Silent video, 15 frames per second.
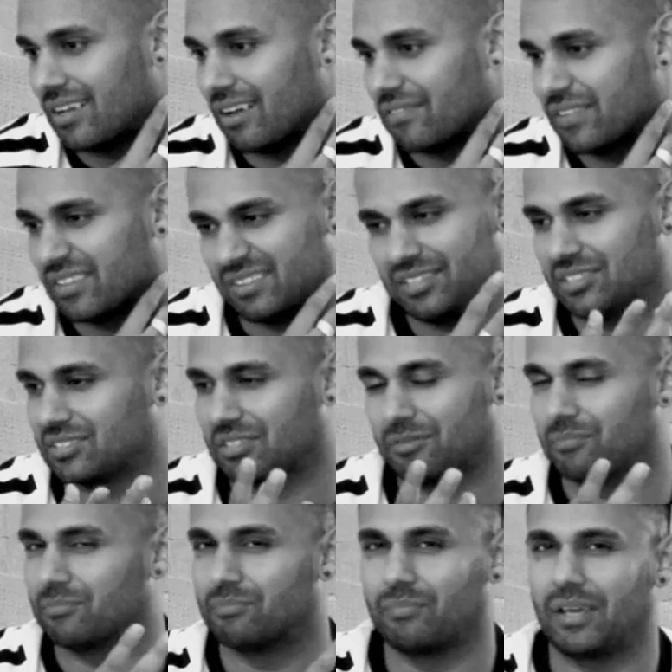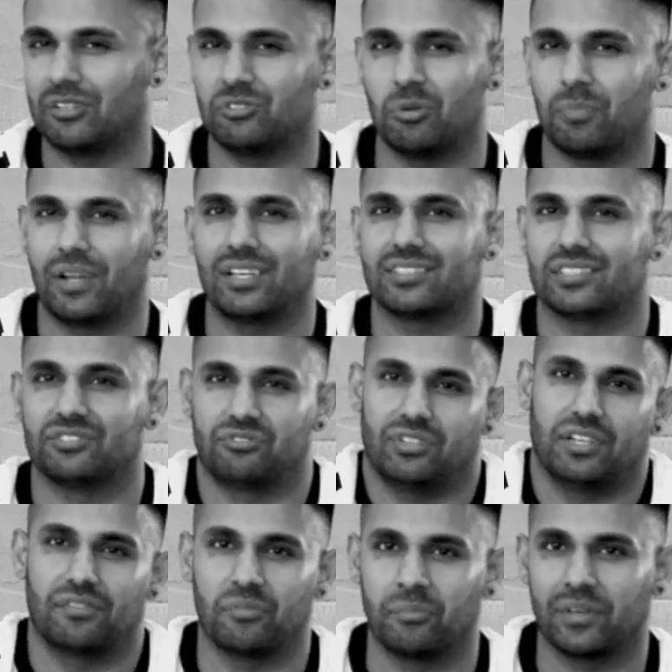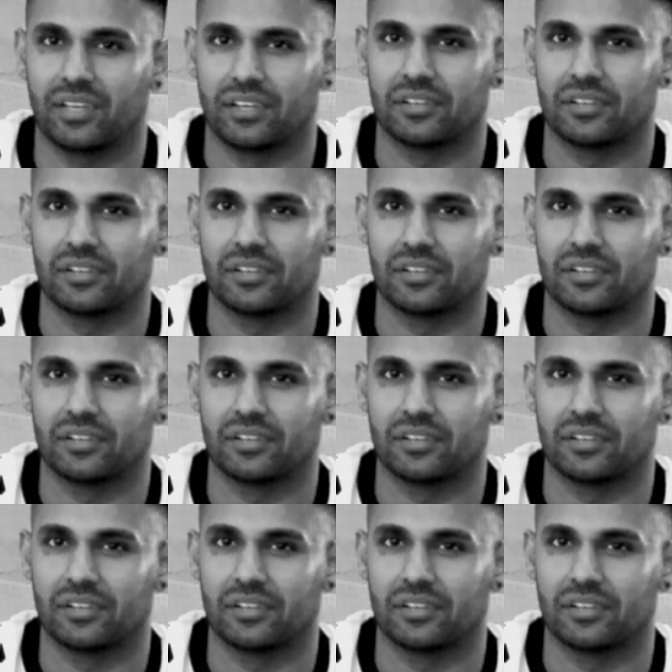I think these are the main two places really for me.